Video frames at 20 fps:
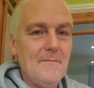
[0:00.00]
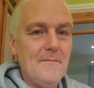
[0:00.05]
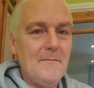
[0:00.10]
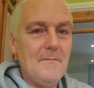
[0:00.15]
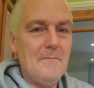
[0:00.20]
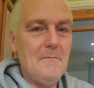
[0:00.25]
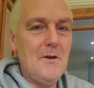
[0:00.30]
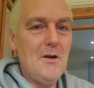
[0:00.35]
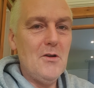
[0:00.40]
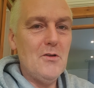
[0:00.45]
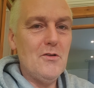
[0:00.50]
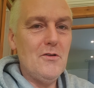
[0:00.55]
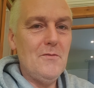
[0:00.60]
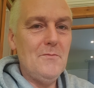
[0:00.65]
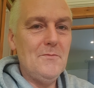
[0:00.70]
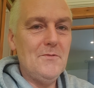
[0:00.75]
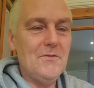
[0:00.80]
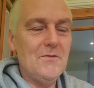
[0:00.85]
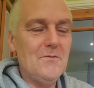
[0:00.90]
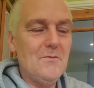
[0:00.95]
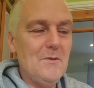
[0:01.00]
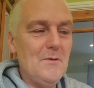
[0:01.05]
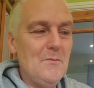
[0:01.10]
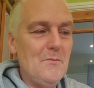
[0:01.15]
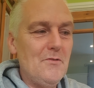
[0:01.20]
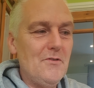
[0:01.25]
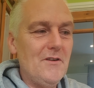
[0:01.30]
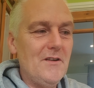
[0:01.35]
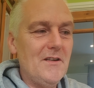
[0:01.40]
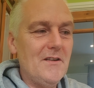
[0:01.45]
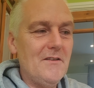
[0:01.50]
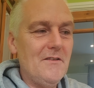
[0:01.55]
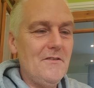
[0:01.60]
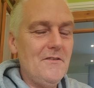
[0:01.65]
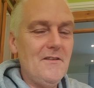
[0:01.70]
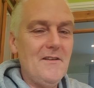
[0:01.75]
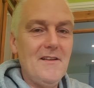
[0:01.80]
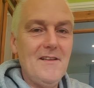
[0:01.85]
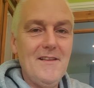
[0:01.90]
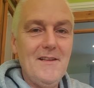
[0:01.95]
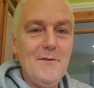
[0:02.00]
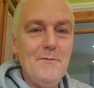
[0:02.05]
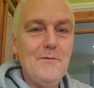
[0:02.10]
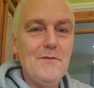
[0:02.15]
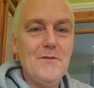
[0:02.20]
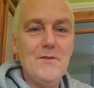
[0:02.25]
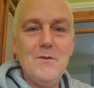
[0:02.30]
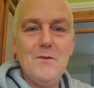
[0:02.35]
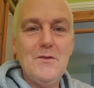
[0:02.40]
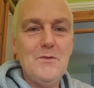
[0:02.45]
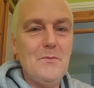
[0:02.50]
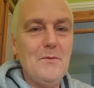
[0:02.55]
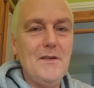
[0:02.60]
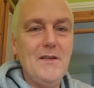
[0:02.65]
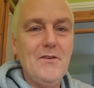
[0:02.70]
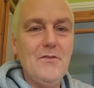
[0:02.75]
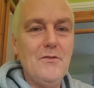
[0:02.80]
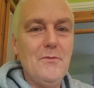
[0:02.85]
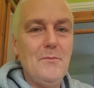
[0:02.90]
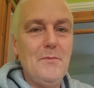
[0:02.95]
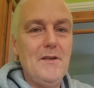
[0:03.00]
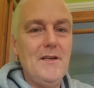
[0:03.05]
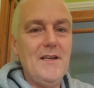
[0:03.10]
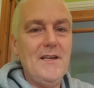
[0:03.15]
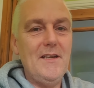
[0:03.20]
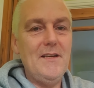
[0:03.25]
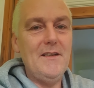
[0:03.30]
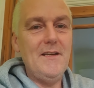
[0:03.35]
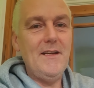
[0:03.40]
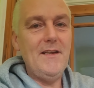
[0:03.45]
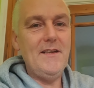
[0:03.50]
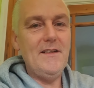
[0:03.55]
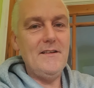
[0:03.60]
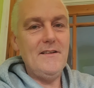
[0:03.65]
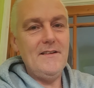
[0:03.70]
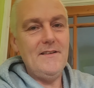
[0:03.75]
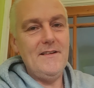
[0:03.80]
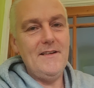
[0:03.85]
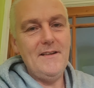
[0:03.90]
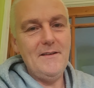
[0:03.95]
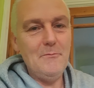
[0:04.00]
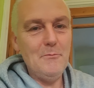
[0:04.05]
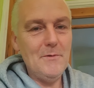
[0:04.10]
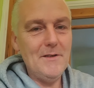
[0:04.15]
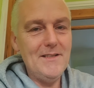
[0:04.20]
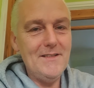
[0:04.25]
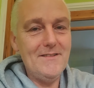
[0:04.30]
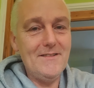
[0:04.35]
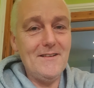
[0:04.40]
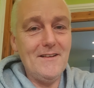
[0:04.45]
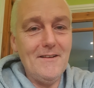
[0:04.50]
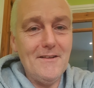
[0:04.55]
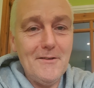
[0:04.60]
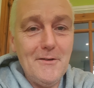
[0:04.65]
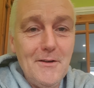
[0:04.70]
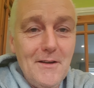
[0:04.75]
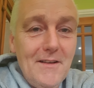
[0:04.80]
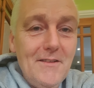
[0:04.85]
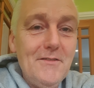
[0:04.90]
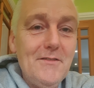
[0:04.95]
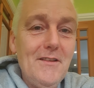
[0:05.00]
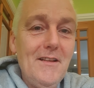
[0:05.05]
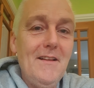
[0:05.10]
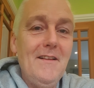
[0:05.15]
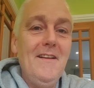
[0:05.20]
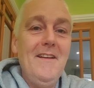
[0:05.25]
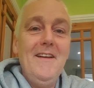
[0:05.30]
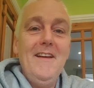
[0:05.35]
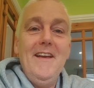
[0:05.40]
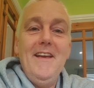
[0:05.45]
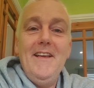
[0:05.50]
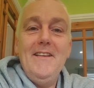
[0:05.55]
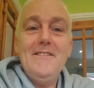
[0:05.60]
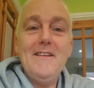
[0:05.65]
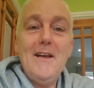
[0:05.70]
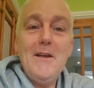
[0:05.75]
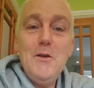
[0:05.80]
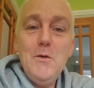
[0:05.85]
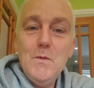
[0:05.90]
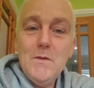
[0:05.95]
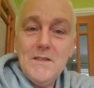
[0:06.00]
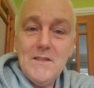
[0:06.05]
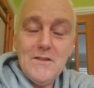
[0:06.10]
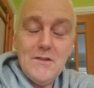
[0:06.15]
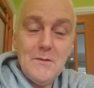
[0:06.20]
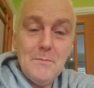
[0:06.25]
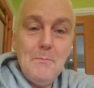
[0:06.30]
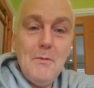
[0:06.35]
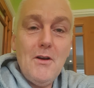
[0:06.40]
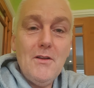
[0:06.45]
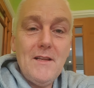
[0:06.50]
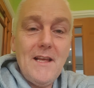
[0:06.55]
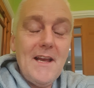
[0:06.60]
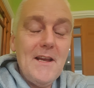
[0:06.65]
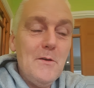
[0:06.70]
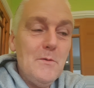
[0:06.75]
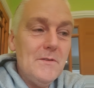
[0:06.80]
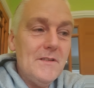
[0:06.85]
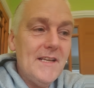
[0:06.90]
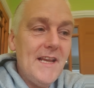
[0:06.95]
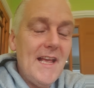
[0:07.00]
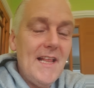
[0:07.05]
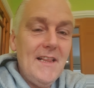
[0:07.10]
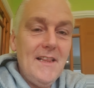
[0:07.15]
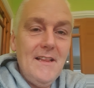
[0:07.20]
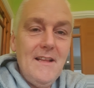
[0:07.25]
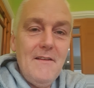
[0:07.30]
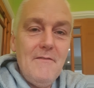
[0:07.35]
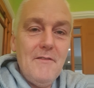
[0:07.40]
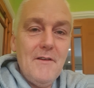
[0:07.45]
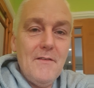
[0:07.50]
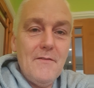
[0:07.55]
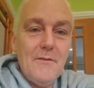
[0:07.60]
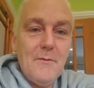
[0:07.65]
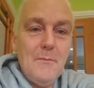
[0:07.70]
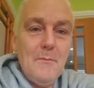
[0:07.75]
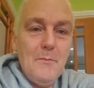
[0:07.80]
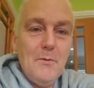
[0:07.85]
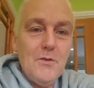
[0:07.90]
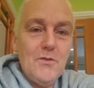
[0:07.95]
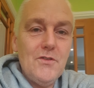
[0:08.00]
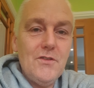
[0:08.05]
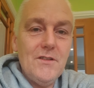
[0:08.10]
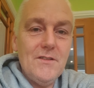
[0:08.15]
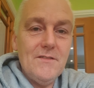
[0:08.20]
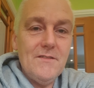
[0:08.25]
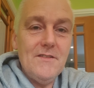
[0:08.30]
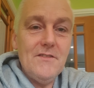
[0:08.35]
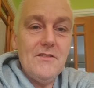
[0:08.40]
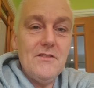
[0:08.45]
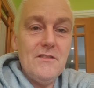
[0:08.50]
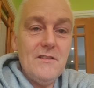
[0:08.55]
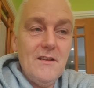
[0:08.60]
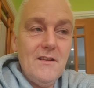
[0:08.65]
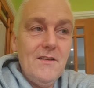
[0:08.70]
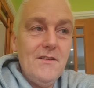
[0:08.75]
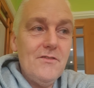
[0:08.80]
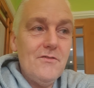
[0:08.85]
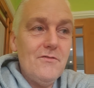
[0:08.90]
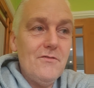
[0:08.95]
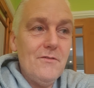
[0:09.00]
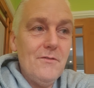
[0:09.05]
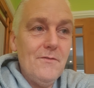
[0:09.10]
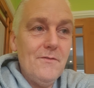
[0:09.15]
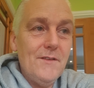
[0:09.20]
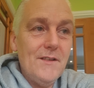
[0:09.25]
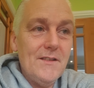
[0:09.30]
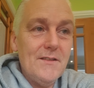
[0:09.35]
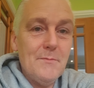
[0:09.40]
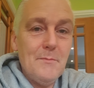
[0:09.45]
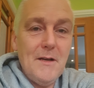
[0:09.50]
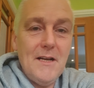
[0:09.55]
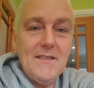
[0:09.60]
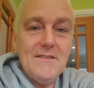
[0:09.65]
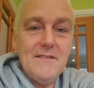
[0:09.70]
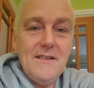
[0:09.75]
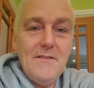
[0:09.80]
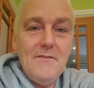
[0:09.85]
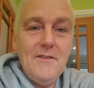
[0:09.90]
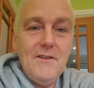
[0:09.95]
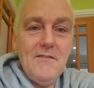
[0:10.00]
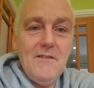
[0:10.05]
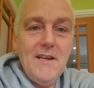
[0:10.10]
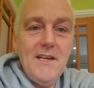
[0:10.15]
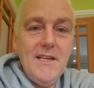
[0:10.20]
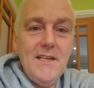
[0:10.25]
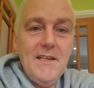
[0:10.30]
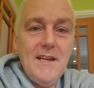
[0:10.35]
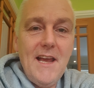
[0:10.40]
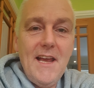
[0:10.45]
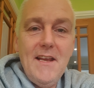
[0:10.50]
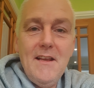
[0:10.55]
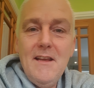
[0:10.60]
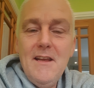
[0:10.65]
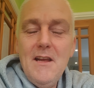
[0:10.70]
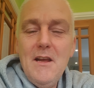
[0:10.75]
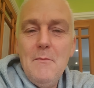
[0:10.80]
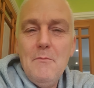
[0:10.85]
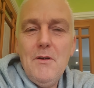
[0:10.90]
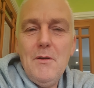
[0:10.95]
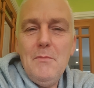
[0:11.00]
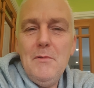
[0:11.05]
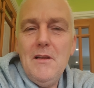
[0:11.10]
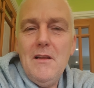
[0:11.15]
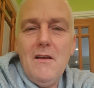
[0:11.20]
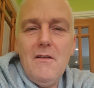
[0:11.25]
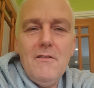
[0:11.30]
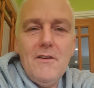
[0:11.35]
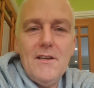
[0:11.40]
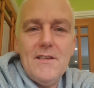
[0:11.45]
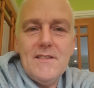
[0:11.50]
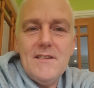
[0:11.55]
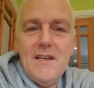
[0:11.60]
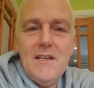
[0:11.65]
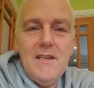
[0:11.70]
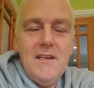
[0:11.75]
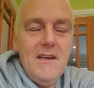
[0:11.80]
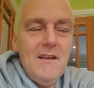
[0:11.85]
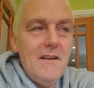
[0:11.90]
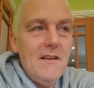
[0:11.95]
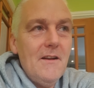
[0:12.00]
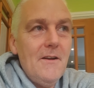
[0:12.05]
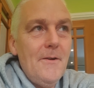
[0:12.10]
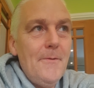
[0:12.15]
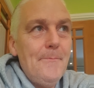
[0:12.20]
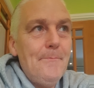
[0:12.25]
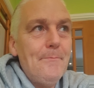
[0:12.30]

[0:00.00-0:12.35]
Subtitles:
Mark Holmes is doing pretty good on it. Liver's always been good bait in winter. I used to get liver from butchers. This is honest truth, this about 7 or 8, probably longer, 10 years ago.